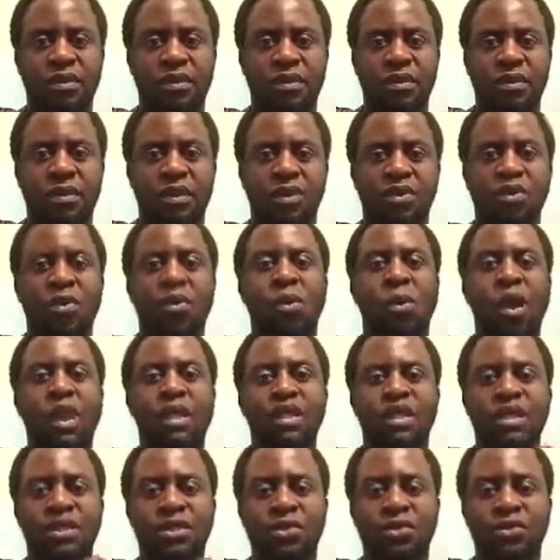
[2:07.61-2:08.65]
Look at
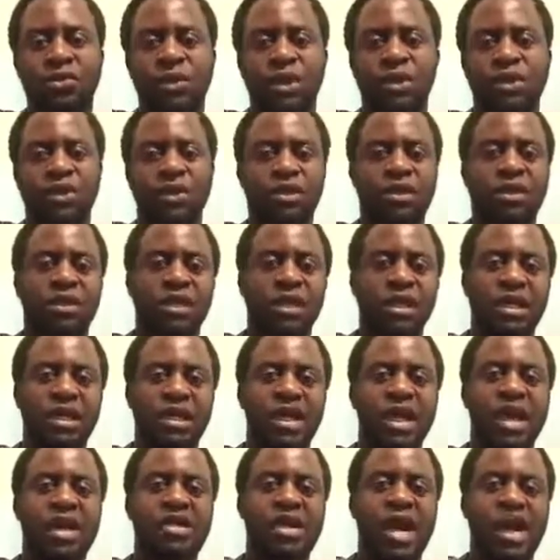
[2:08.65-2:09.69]
the situation in
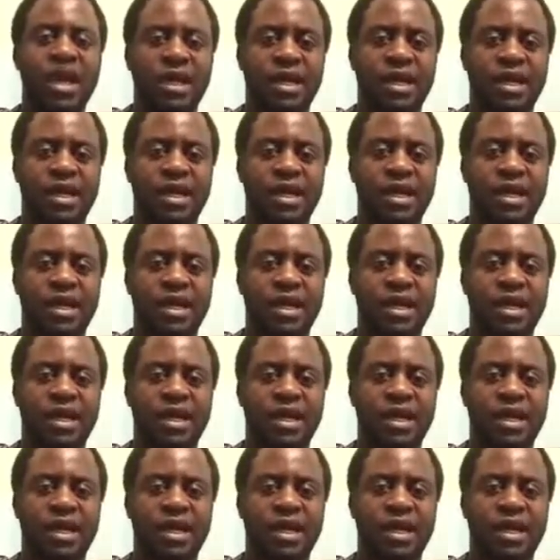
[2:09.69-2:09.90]
Iraq.